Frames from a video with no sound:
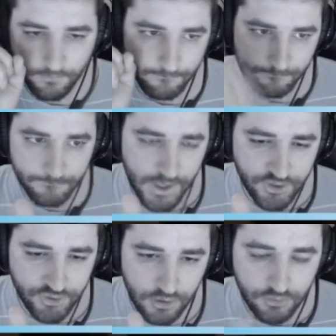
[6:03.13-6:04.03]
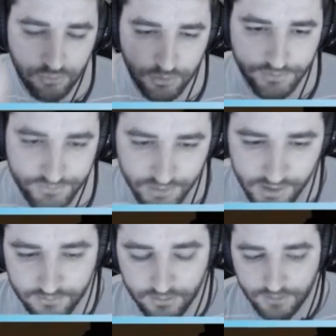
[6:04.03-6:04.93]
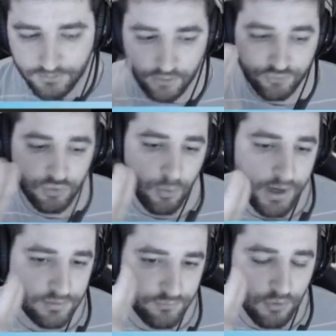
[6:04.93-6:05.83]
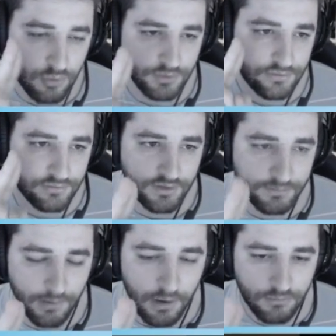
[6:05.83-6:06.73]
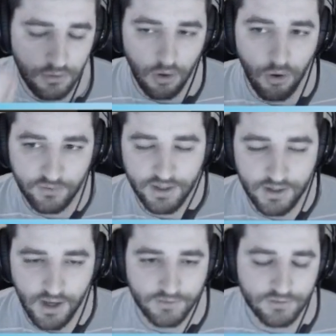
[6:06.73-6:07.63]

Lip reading: make sure to understand there are two ways of holding T-spawn on A, guys.